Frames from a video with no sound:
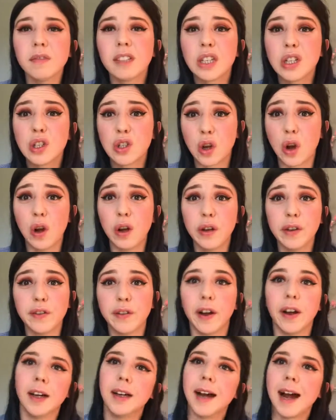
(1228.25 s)
Sort
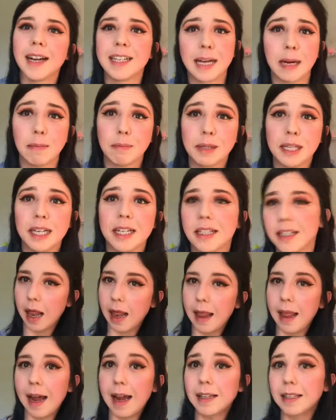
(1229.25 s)
of attempted.
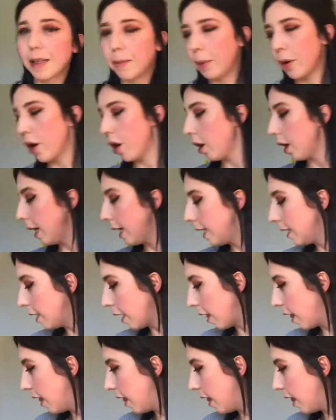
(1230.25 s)
Last but not least, I